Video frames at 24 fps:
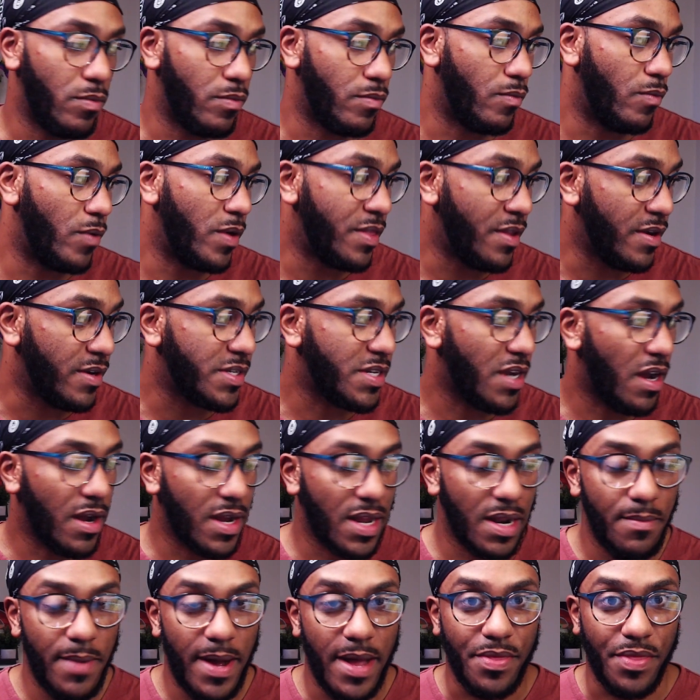when they're talking
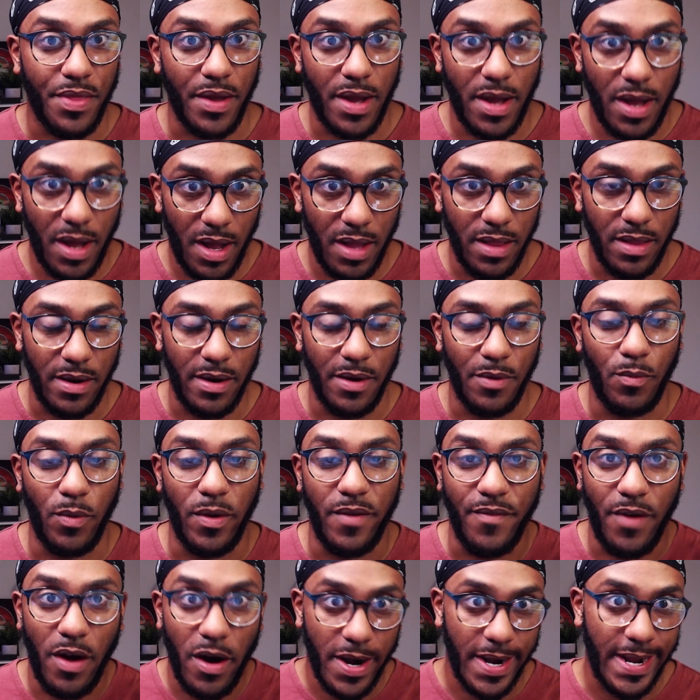about the color, we've
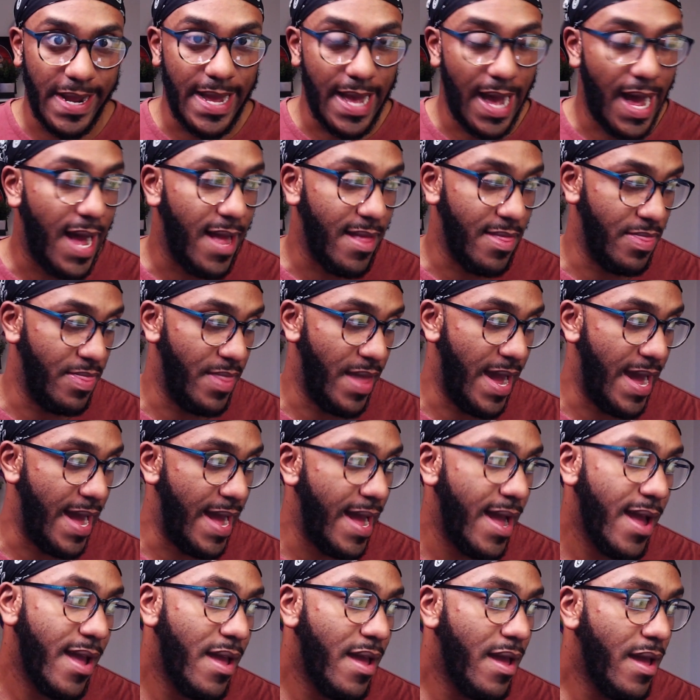already gotten that.